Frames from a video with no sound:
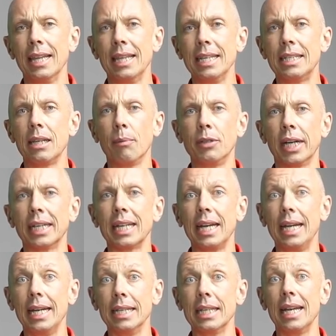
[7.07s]
This subject
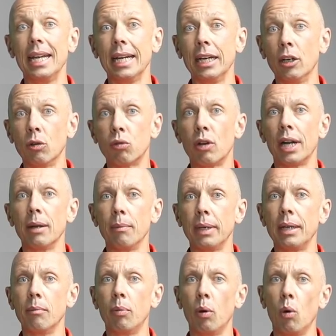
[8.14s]
is
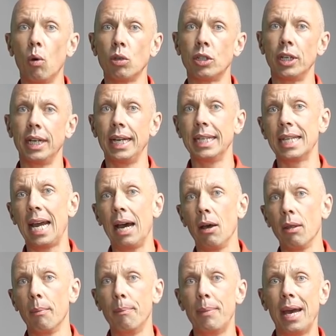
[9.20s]
incredibly important. It's
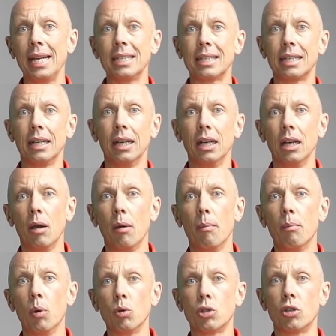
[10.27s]
how the best
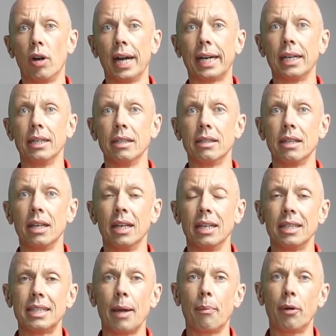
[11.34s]
ball strikers
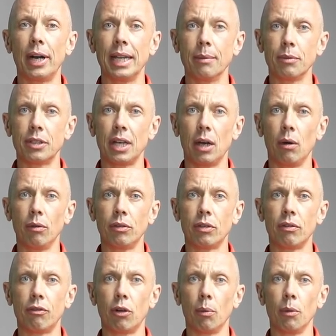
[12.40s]
separate themselves
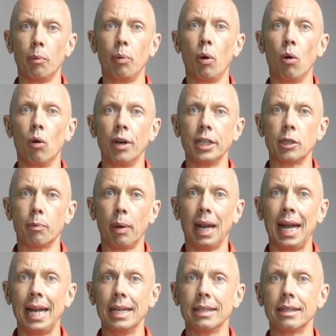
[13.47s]
from the poorest
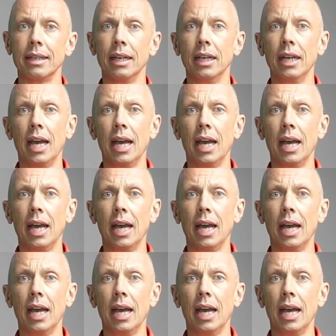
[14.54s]
players.